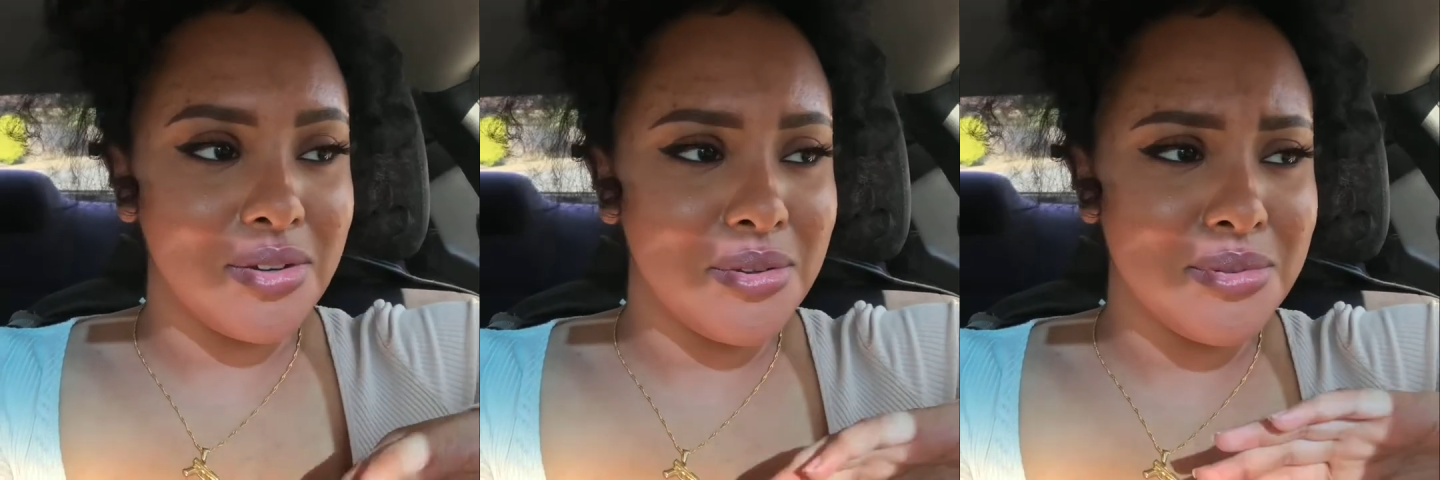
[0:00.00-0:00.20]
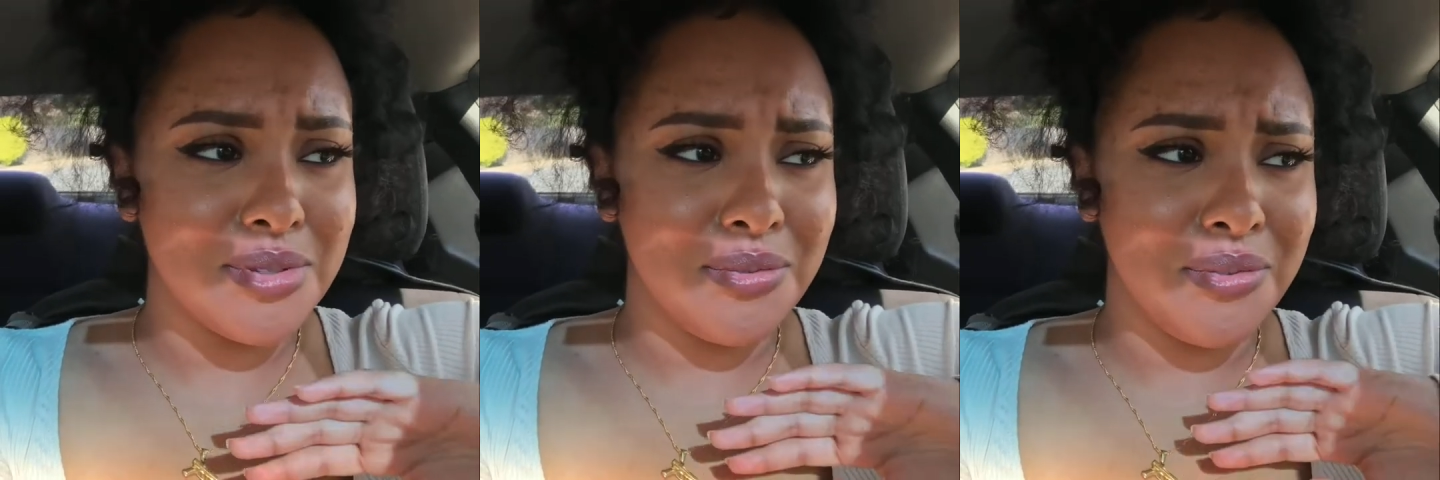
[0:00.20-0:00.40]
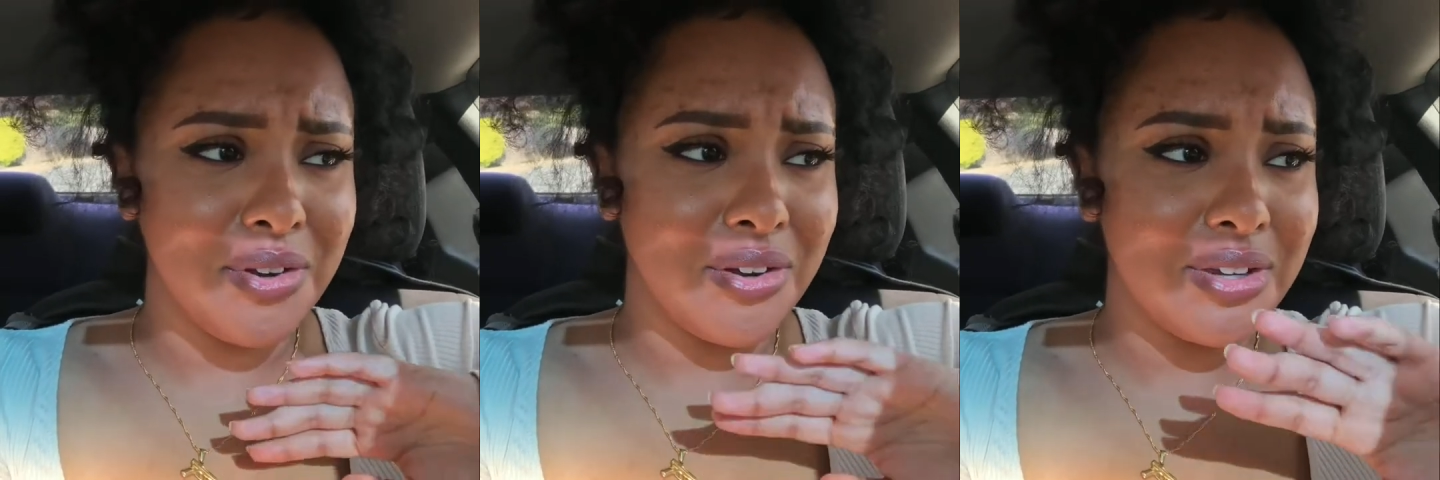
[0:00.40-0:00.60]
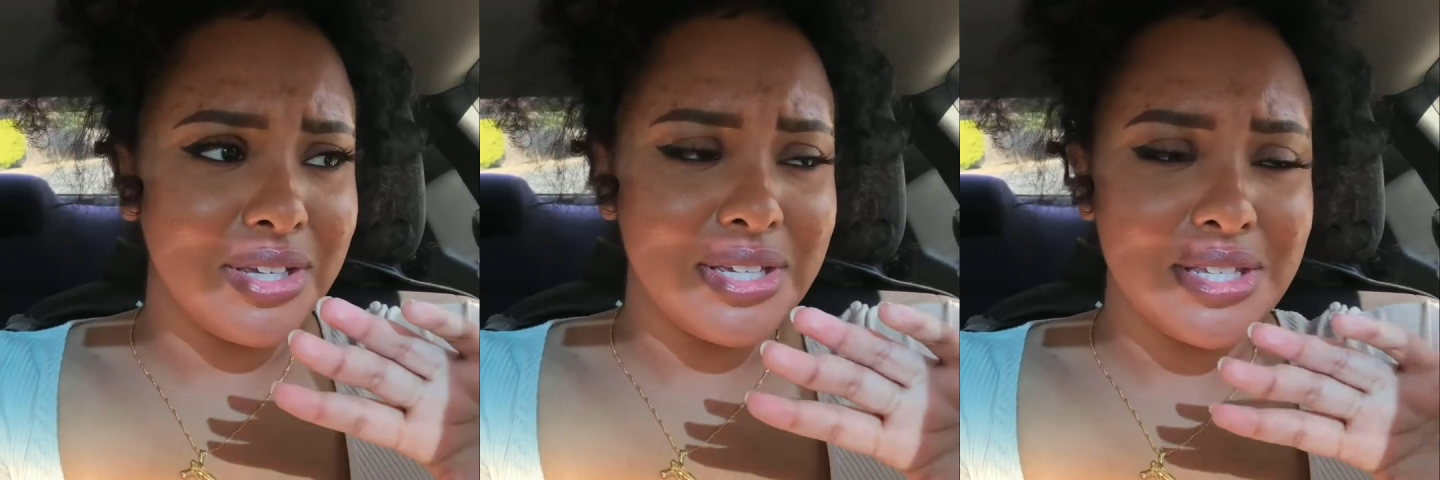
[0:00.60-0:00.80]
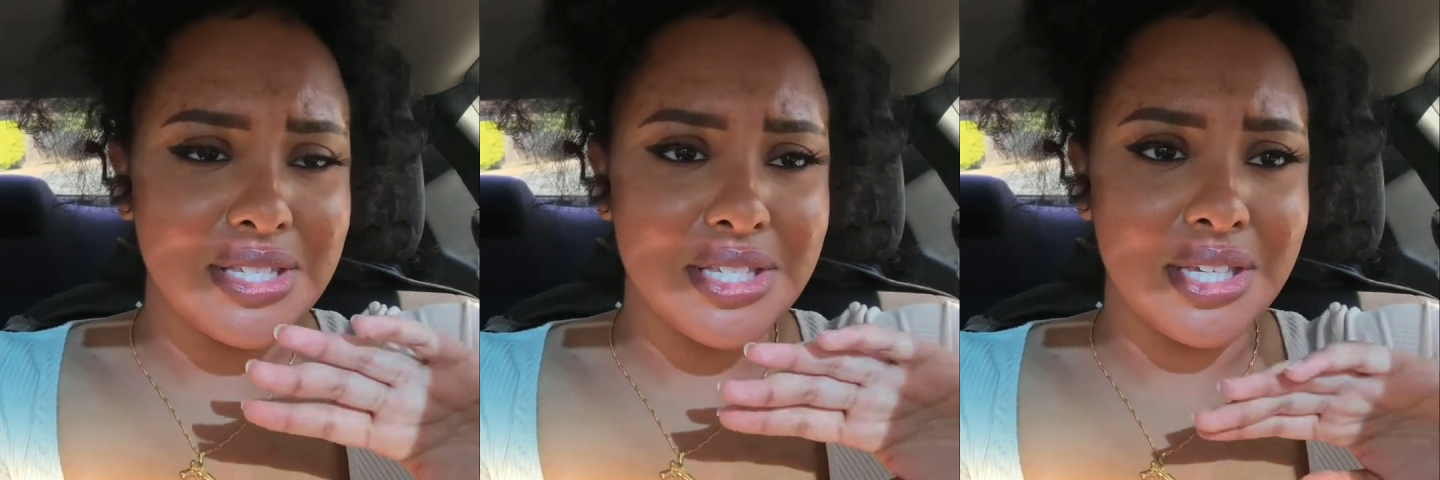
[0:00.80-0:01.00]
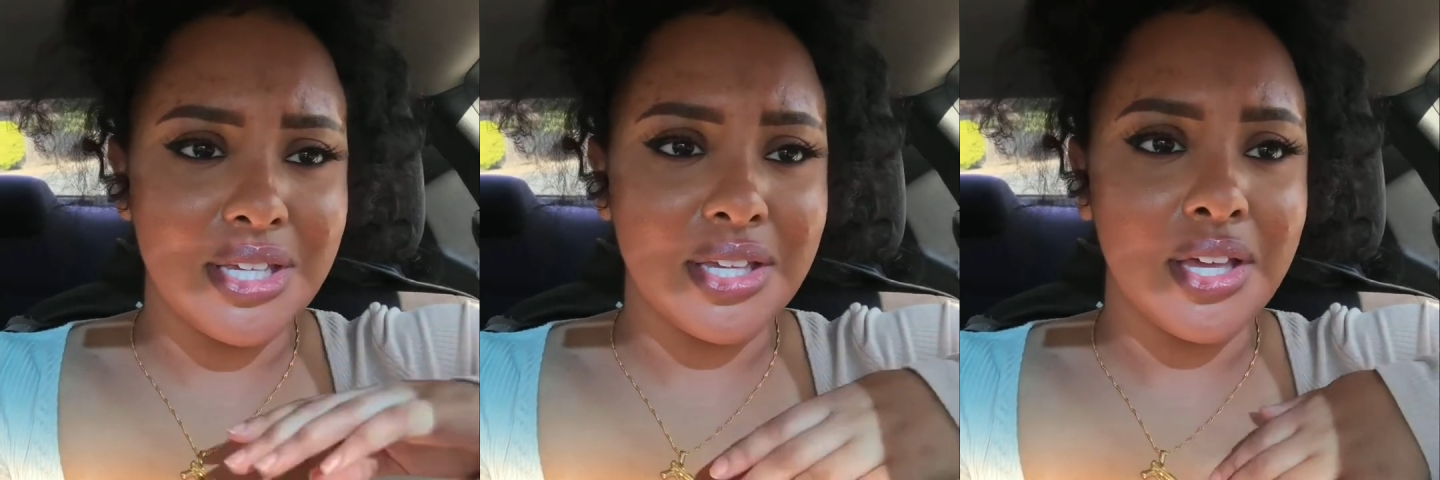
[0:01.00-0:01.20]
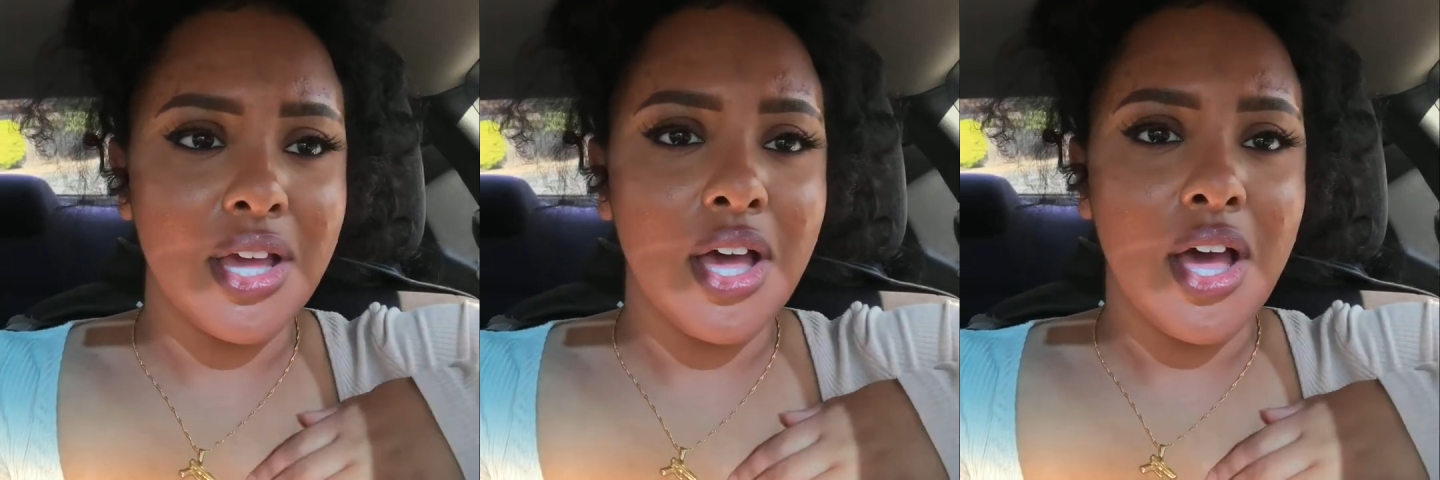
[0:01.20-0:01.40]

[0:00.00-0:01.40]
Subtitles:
It was very easy.